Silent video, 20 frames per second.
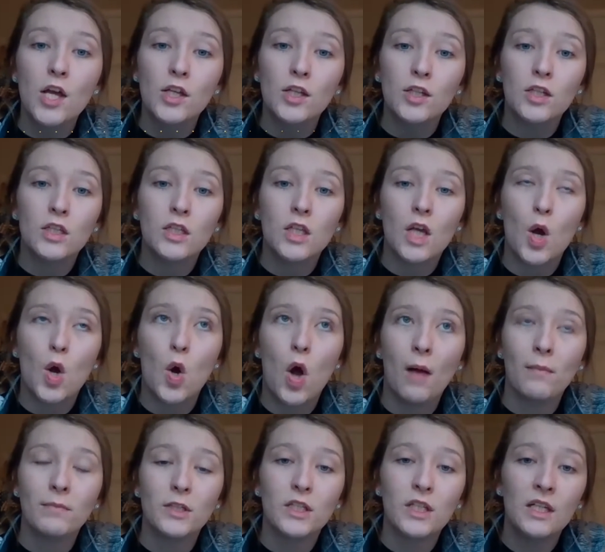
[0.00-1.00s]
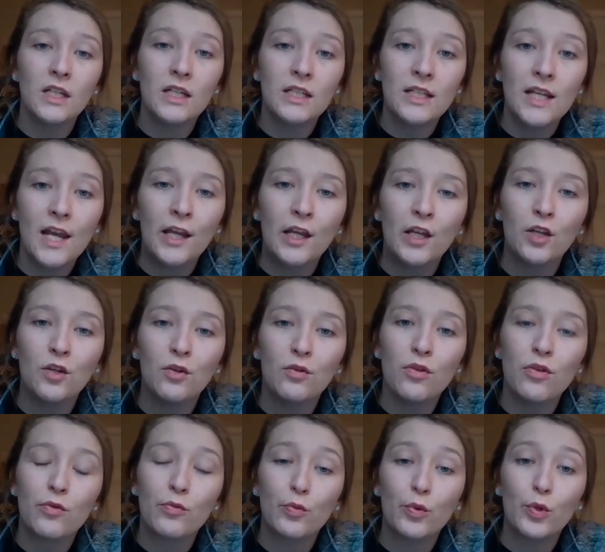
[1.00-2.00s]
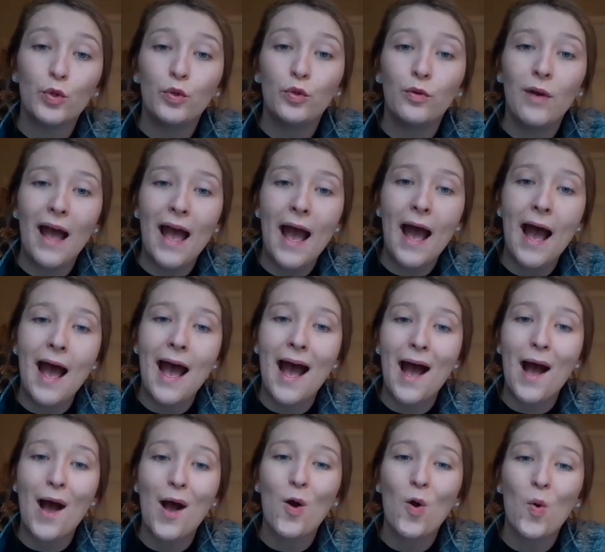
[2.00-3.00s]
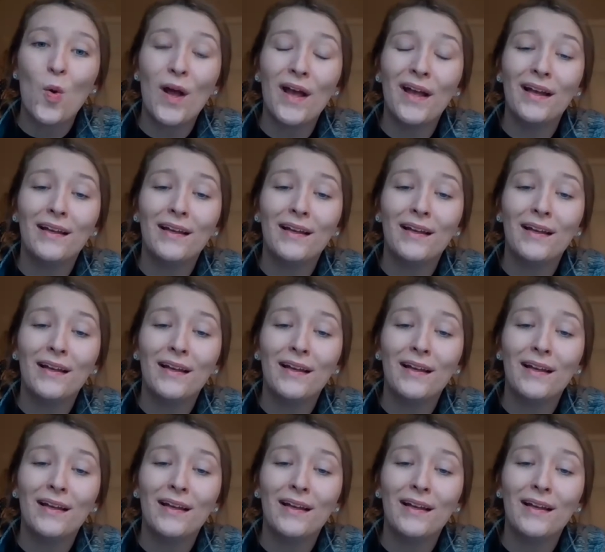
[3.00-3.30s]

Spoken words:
So I'm just going to take you through how